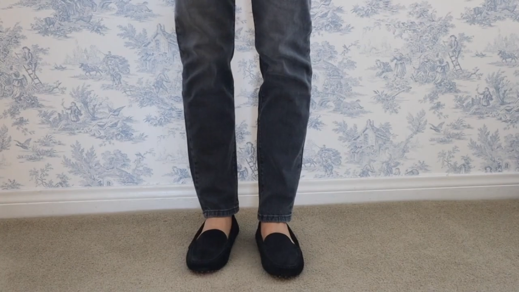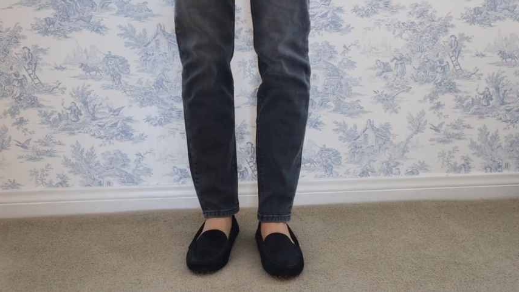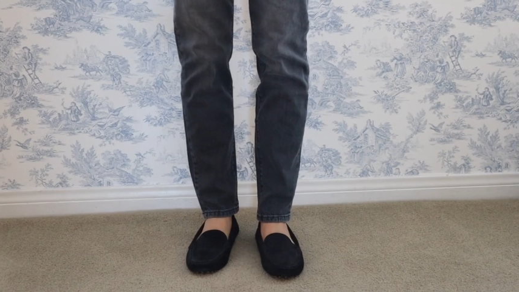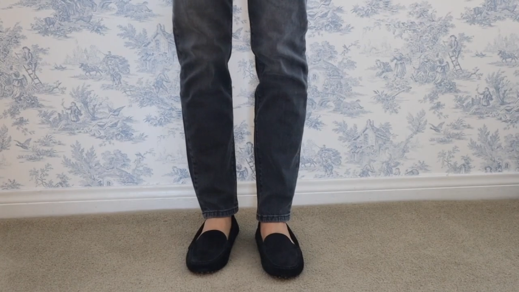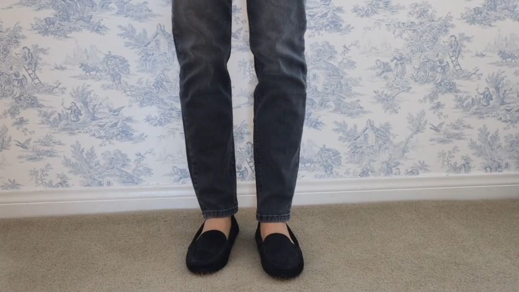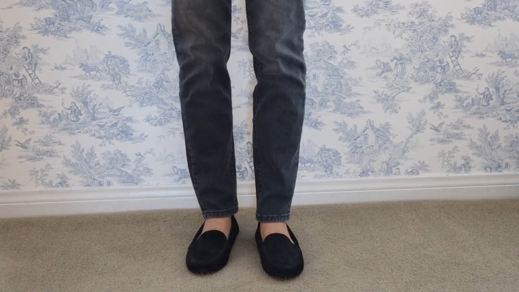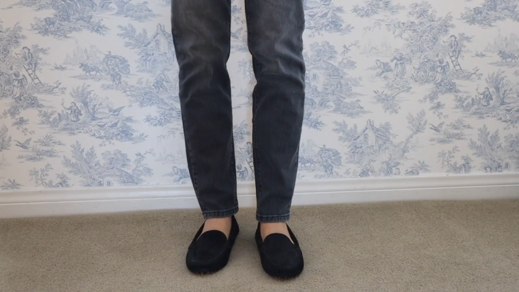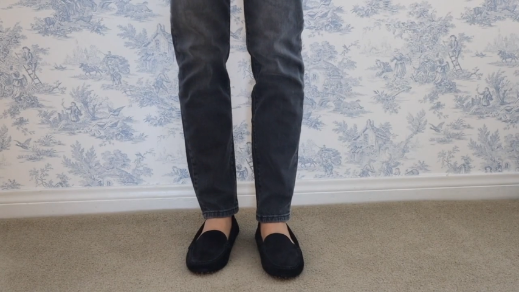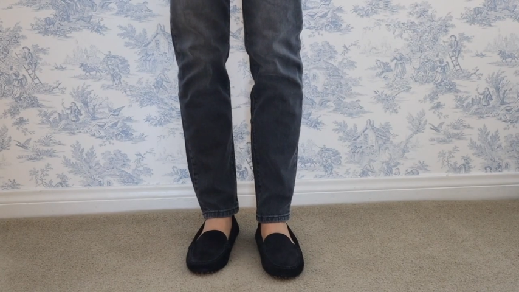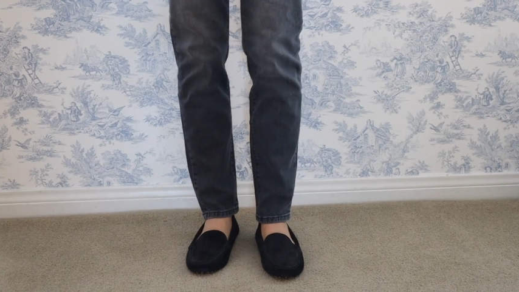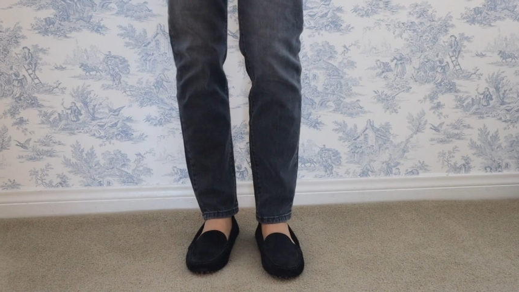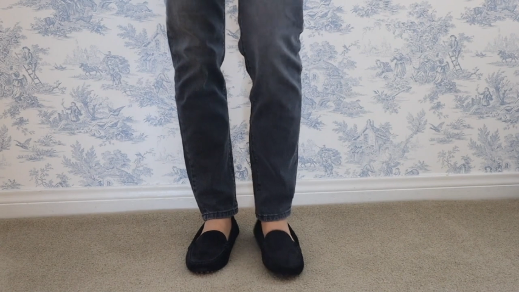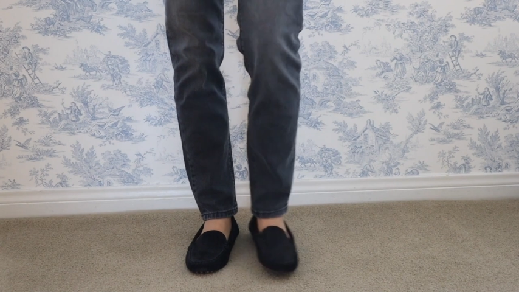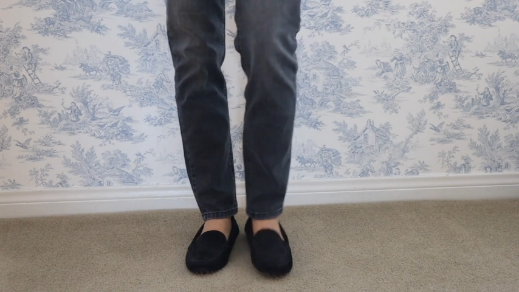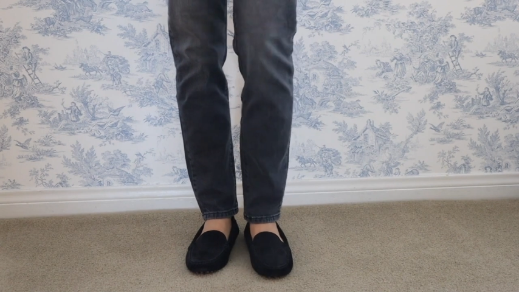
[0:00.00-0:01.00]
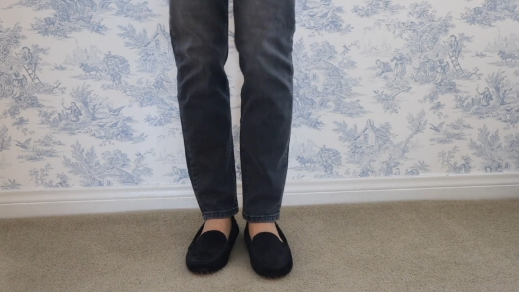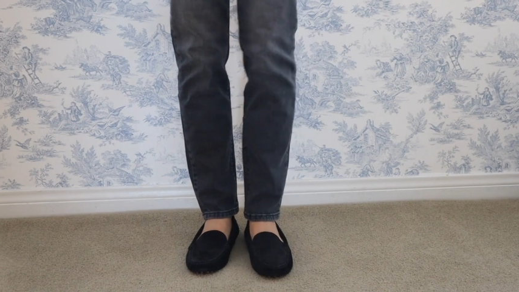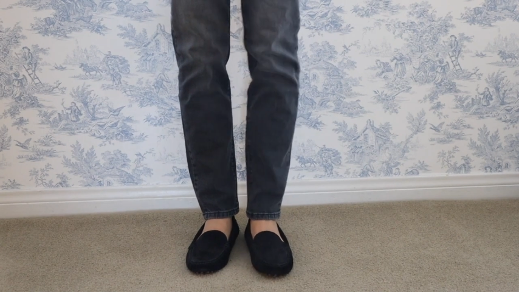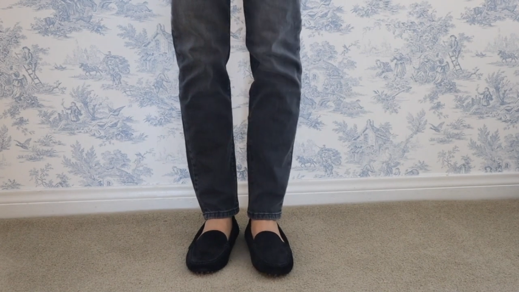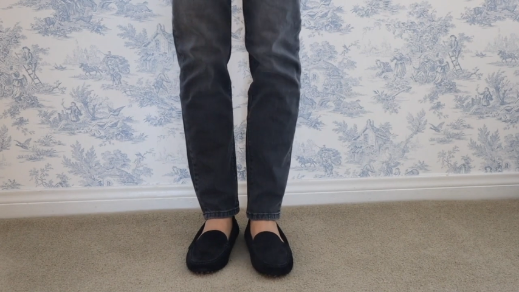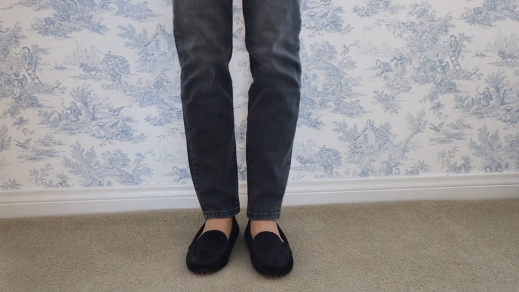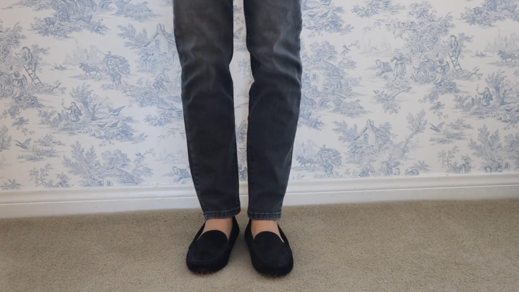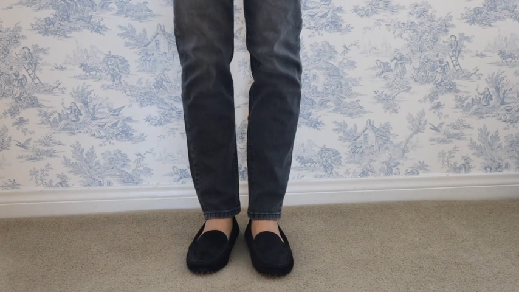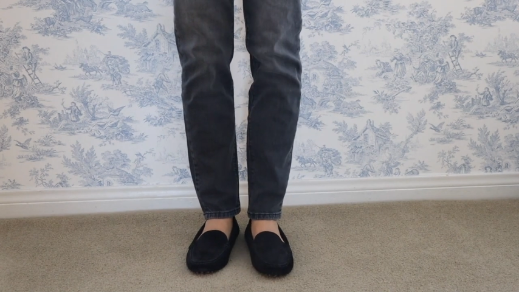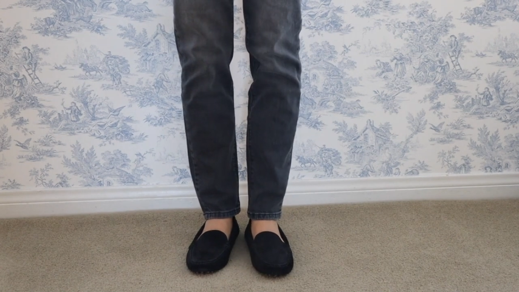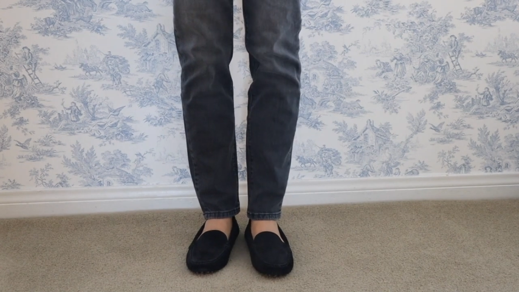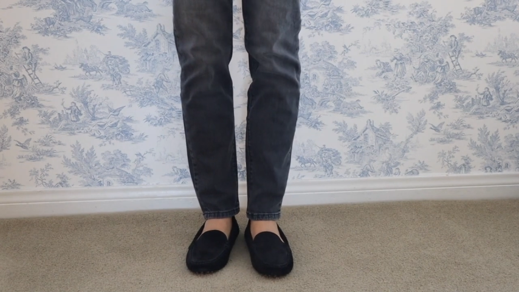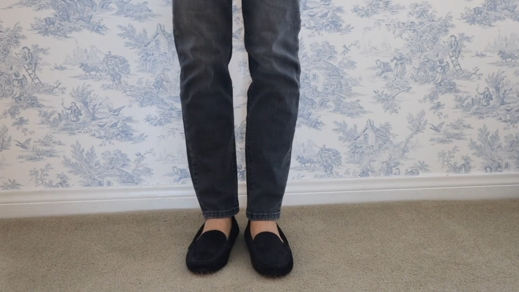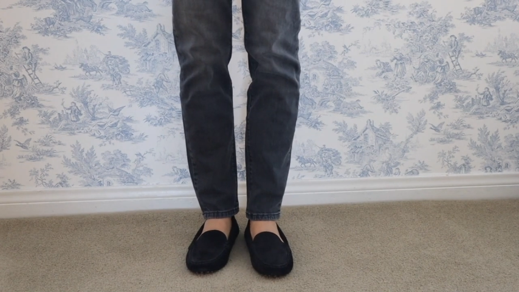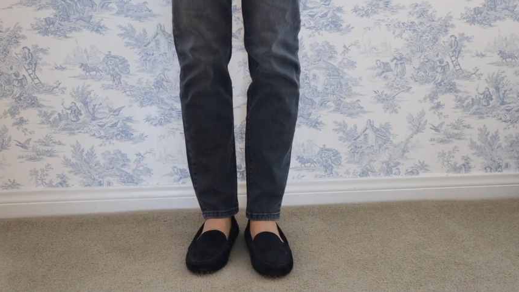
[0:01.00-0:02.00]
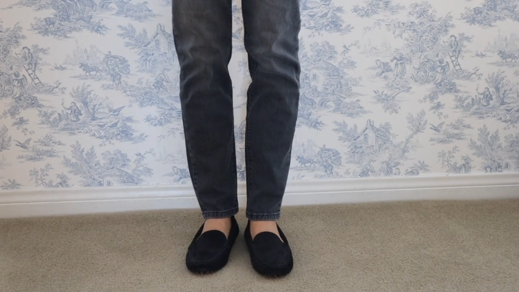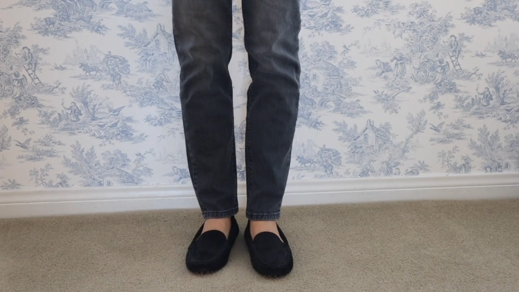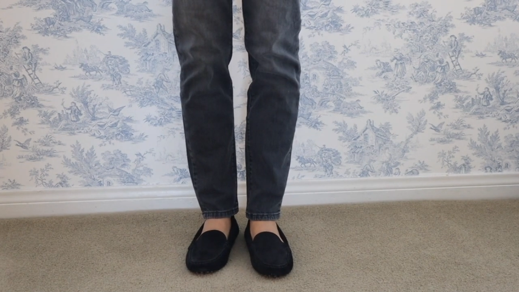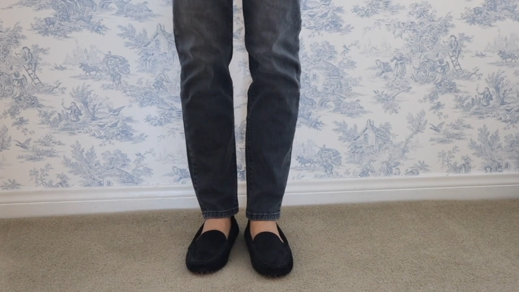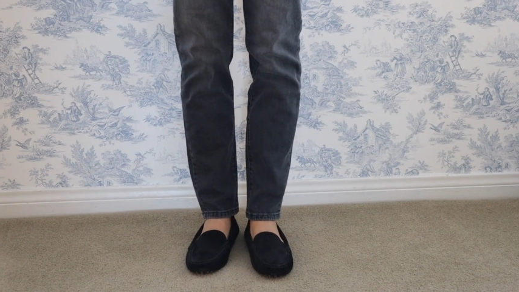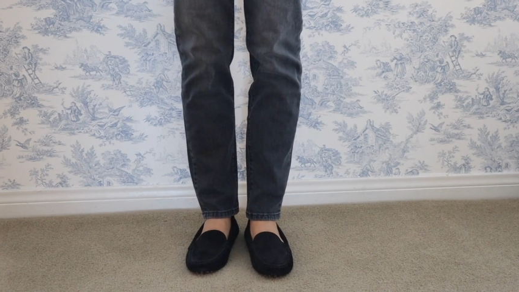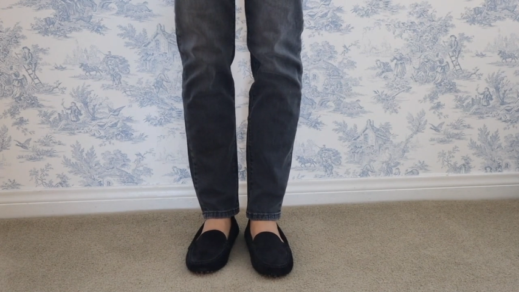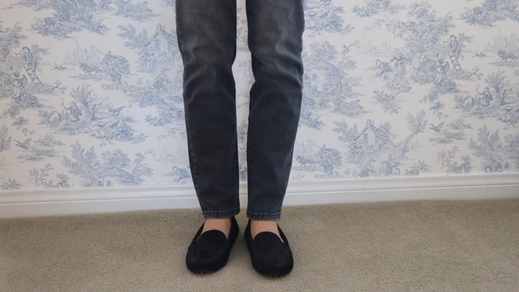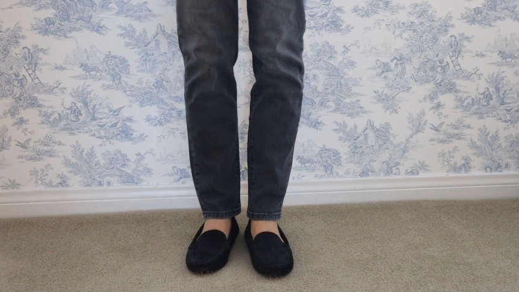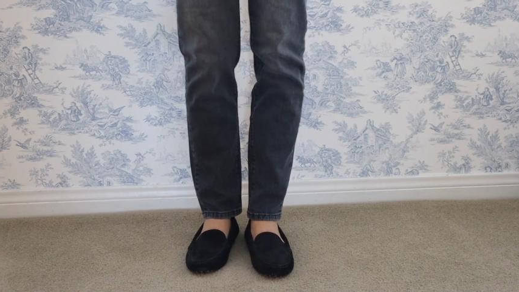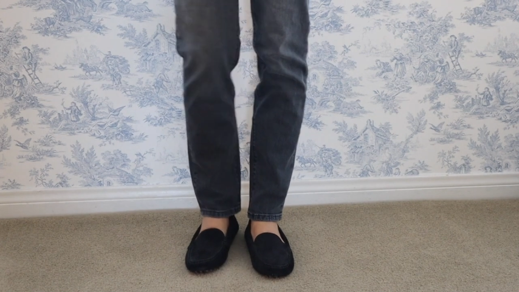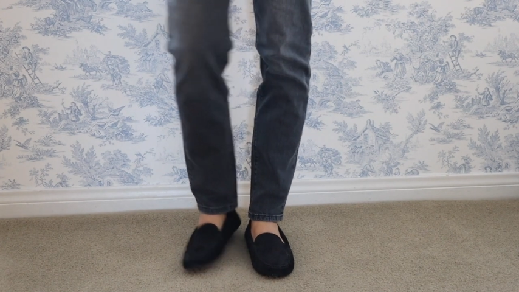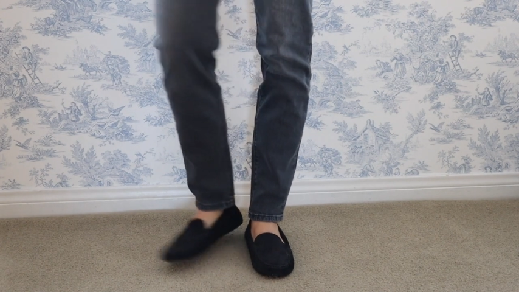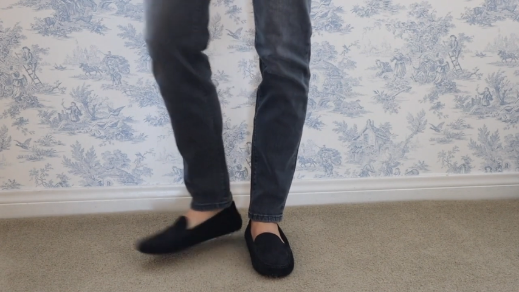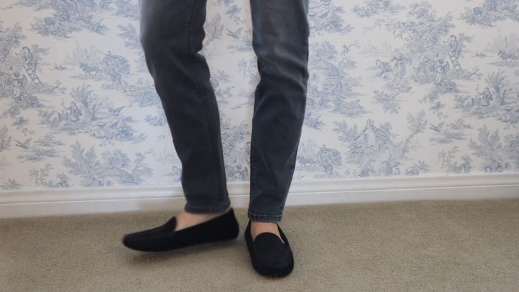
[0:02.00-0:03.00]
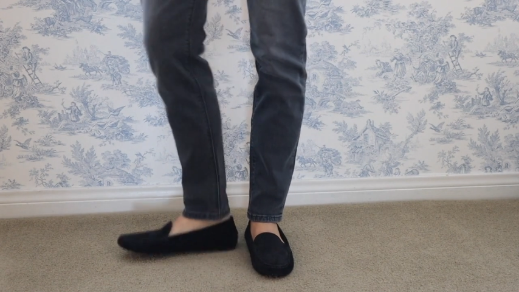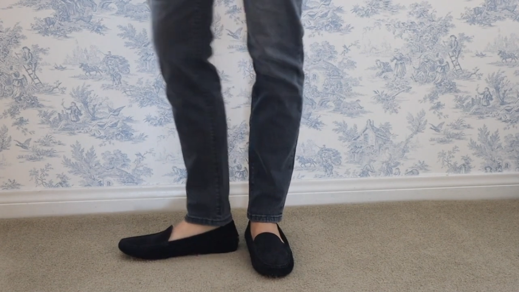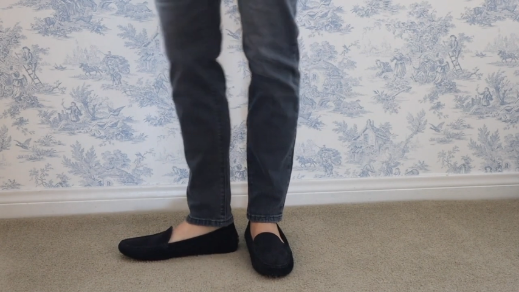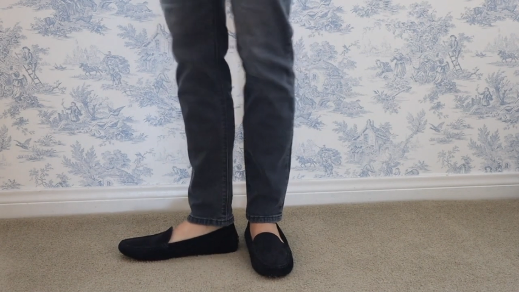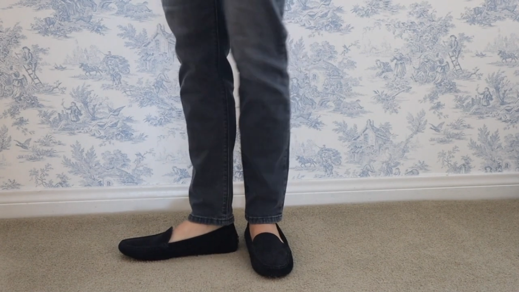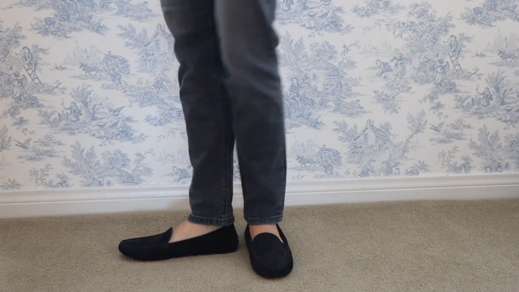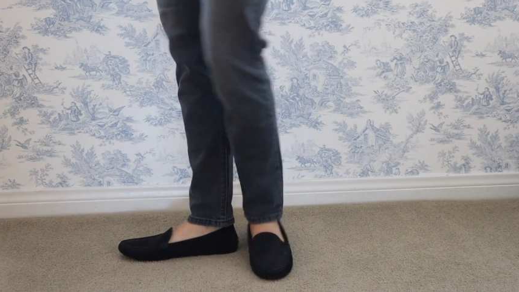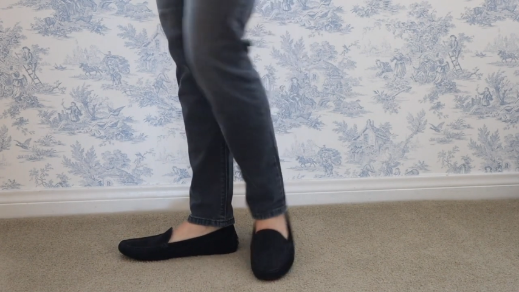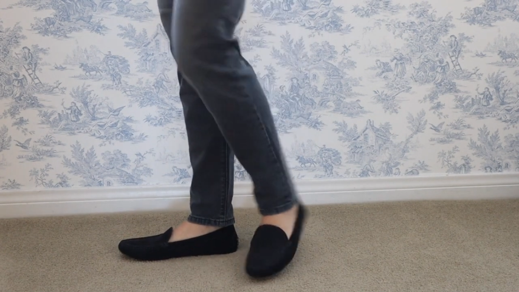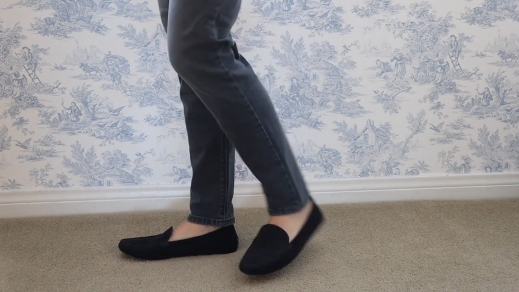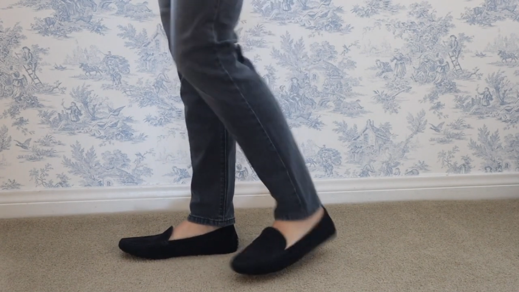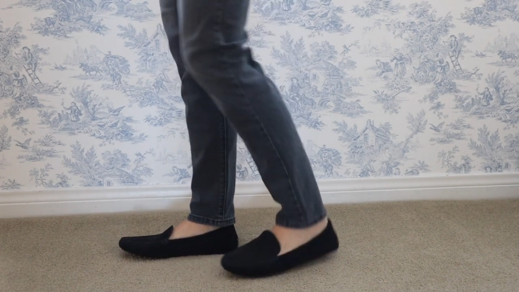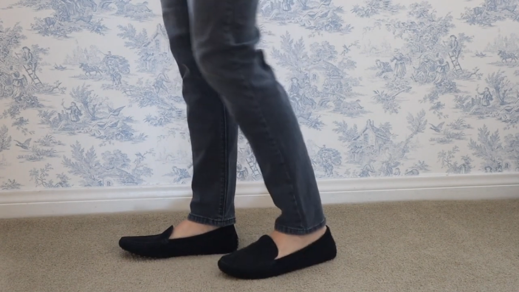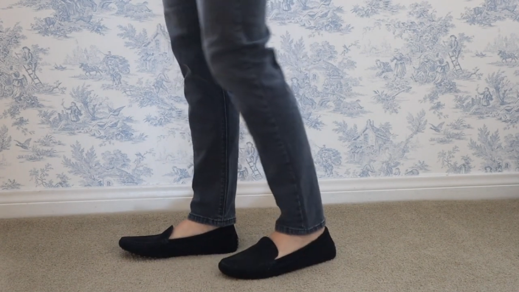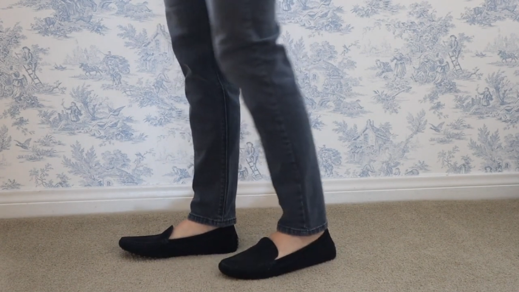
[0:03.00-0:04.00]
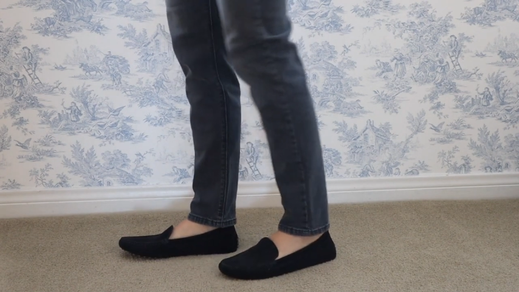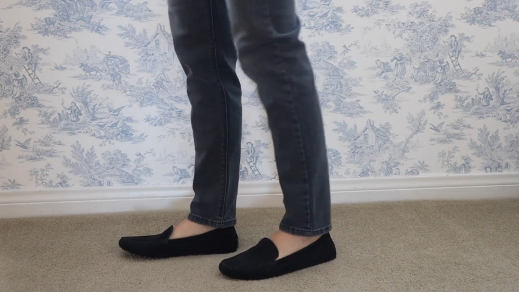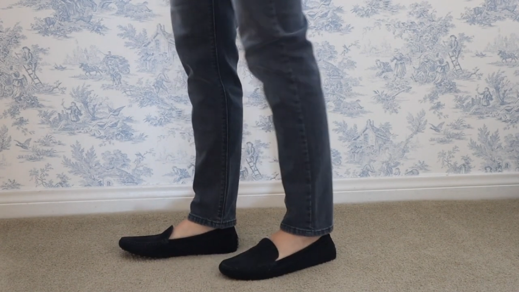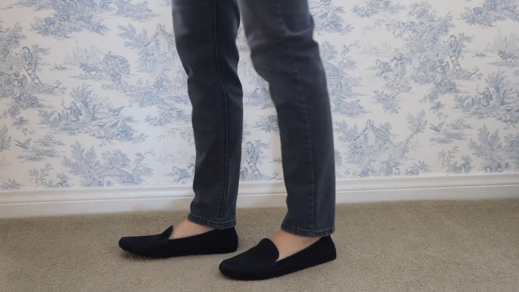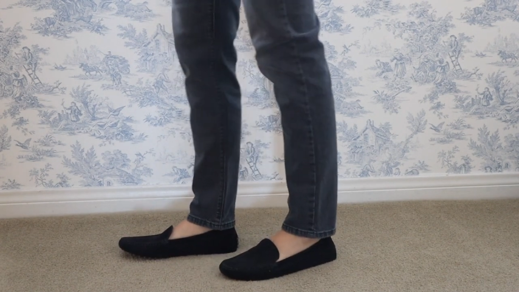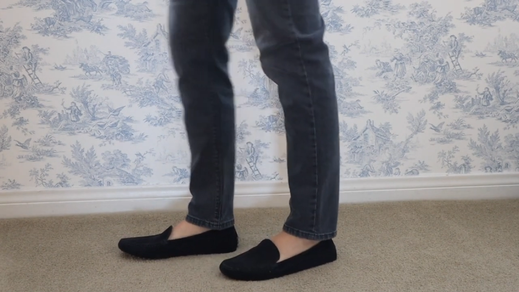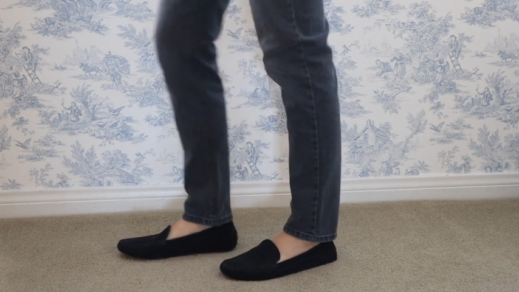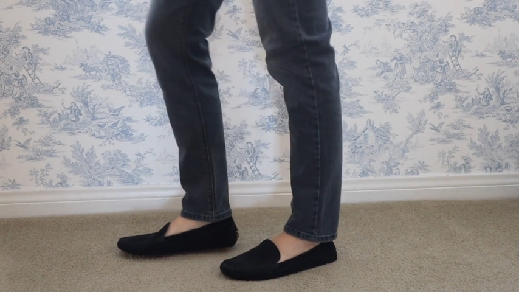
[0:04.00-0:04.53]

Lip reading: (no speaker visible)